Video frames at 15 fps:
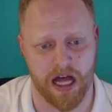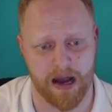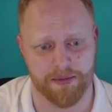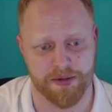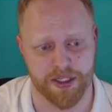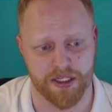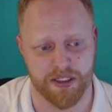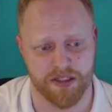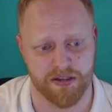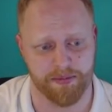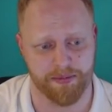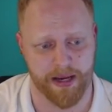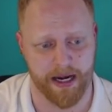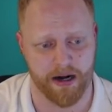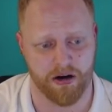option to
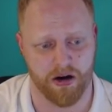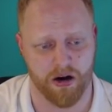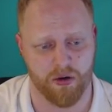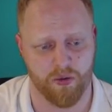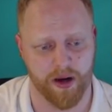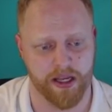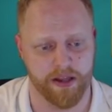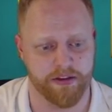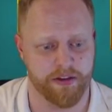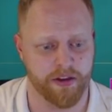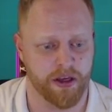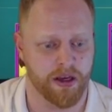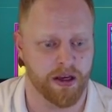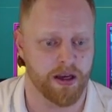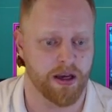pair her with.
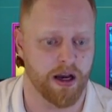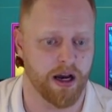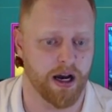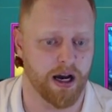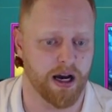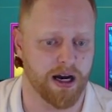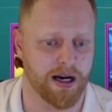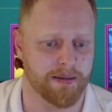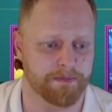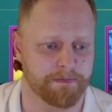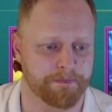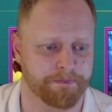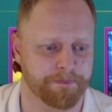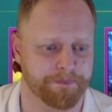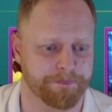
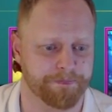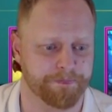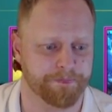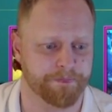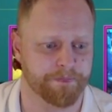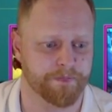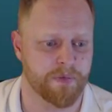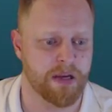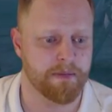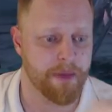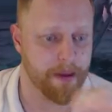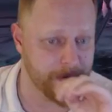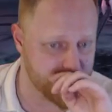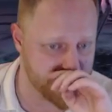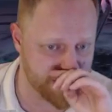
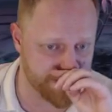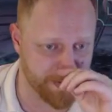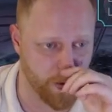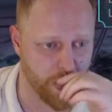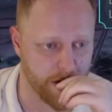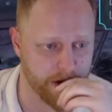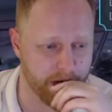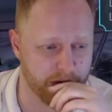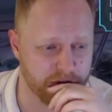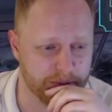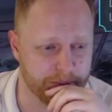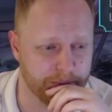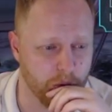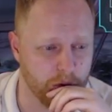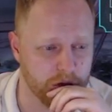Maybe another
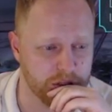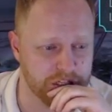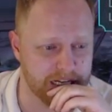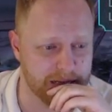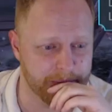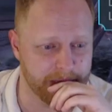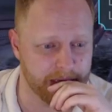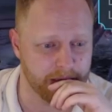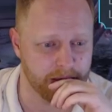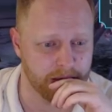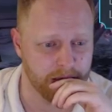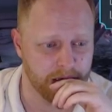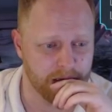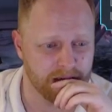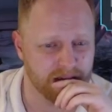support
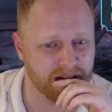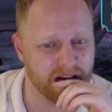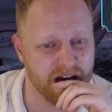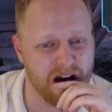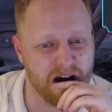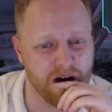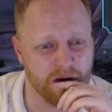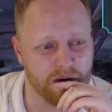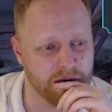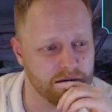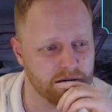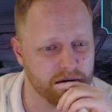champion? No,